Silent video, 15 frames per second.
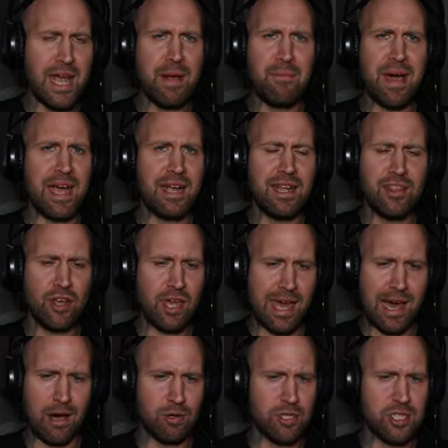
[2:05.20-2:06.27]
laying back in the
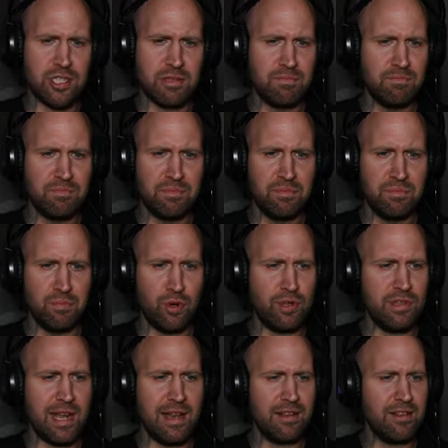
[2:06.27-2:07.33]
couch,
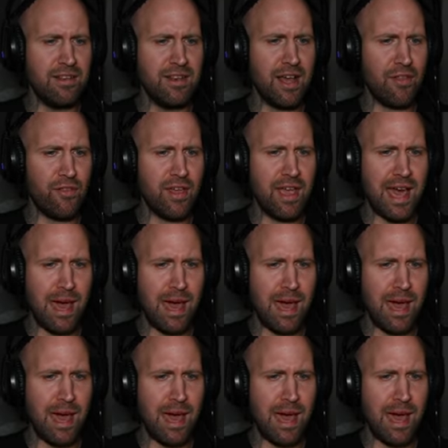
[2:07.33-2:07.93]
pretend nothing